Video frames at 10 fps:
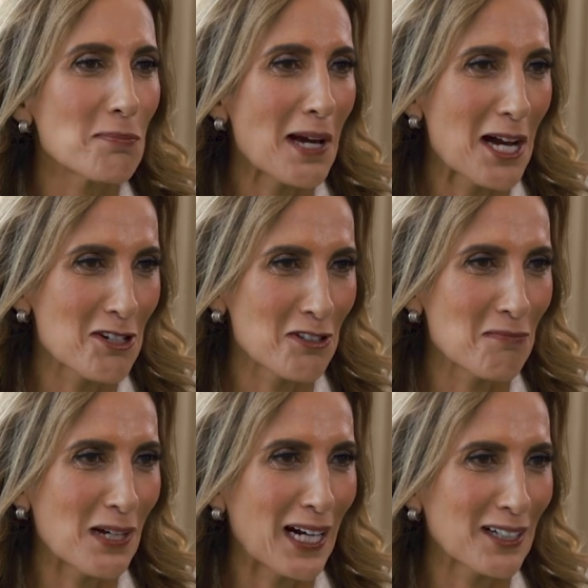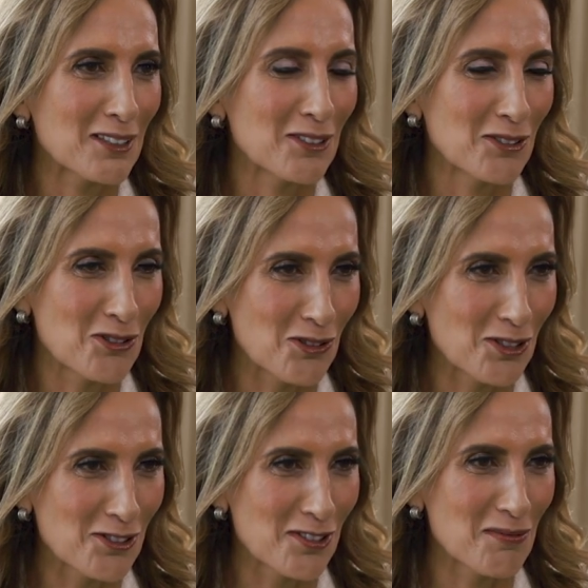the passion back to
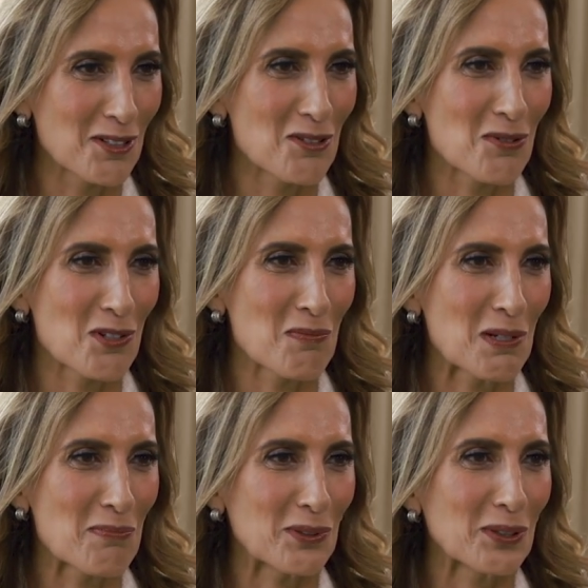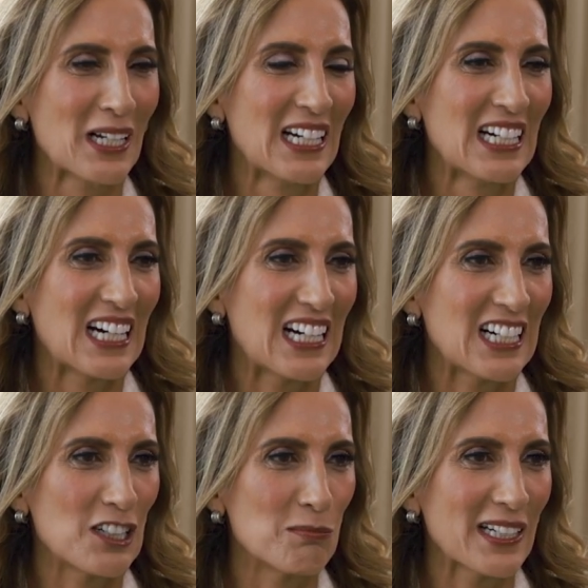Judaism and the Jewish people,
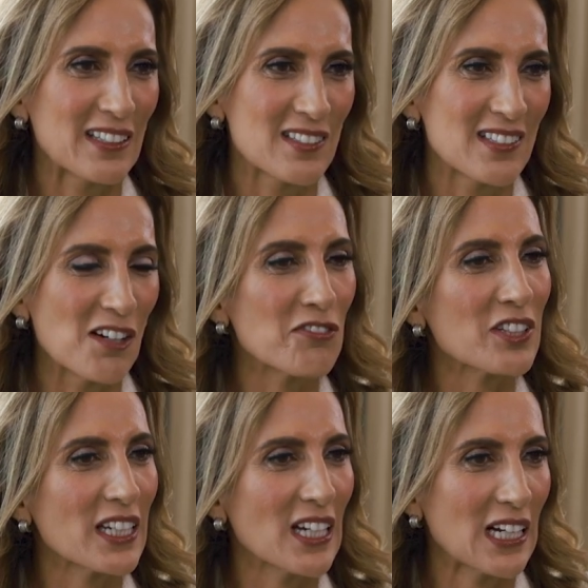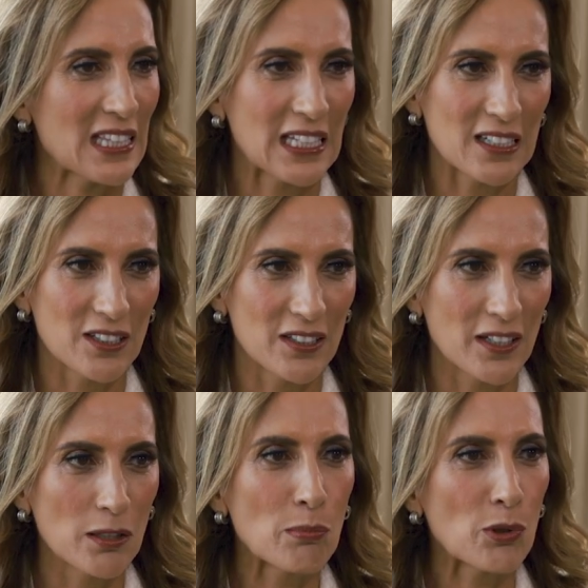it's definitely, I think,
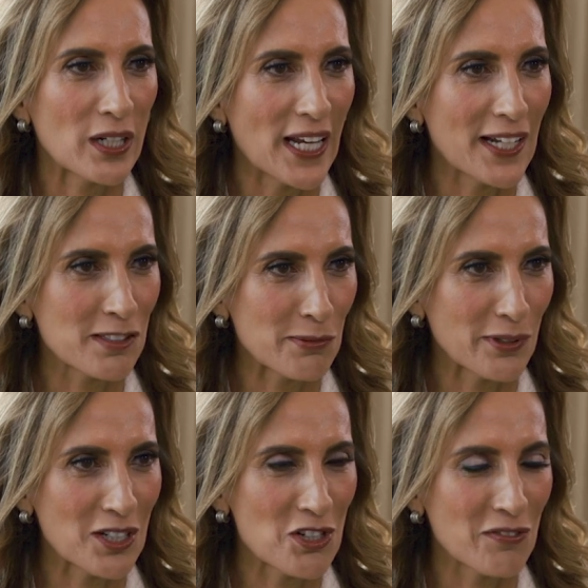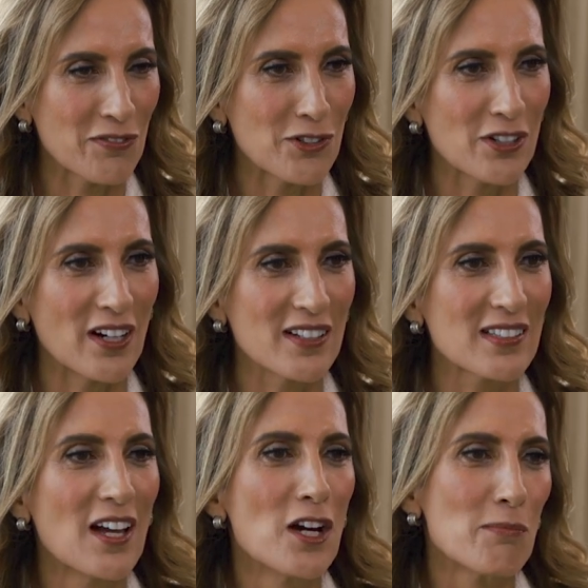an important aspiration for
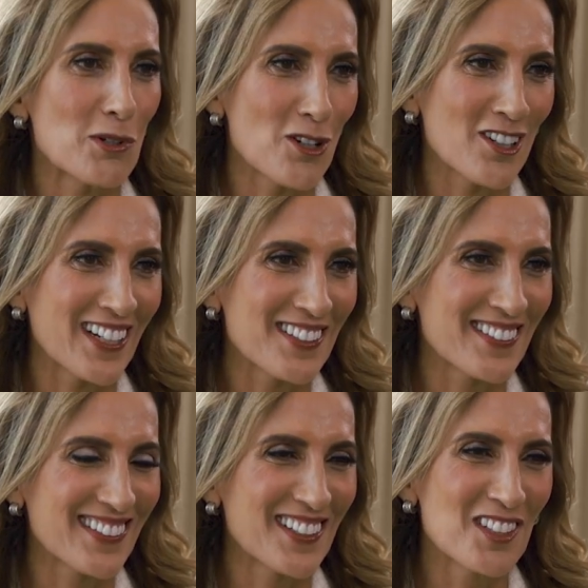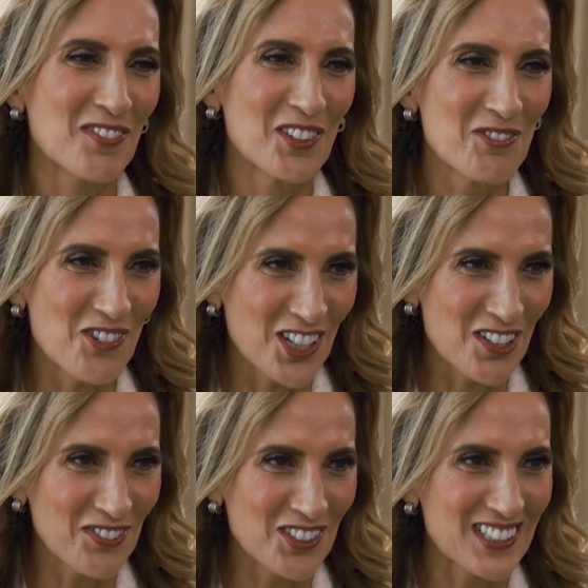us. Bernard Hasten, it's been
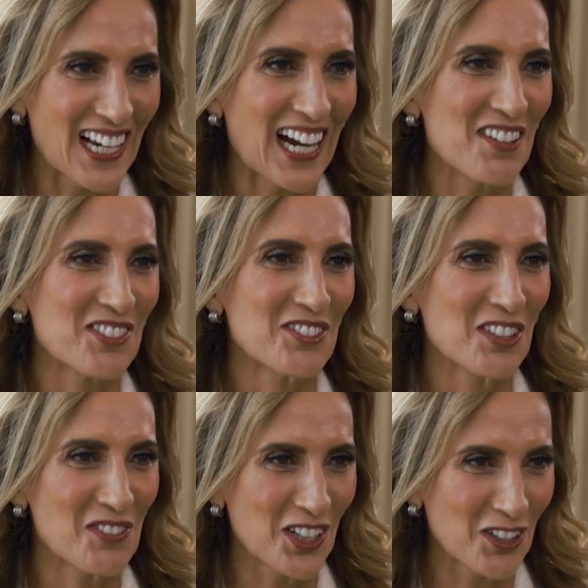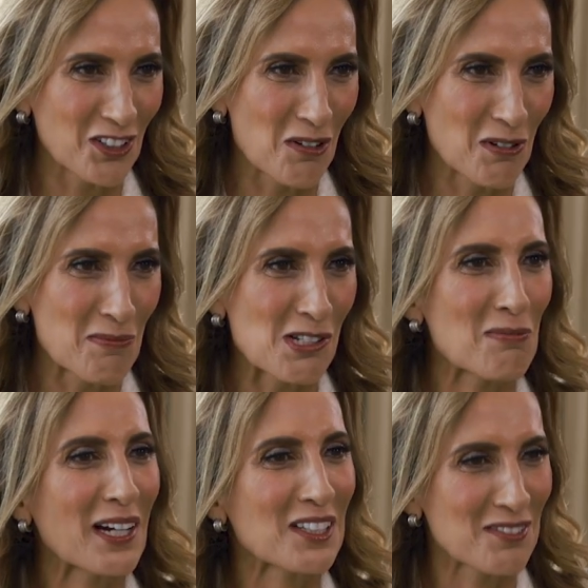wonderful to have you with me on Global
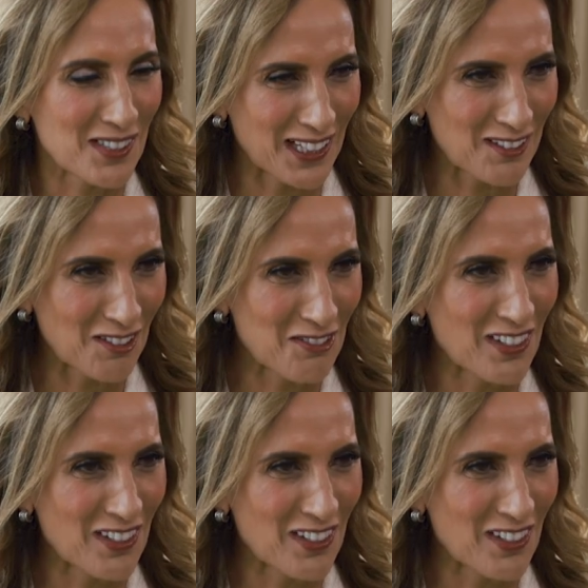Perspectives. Thanks so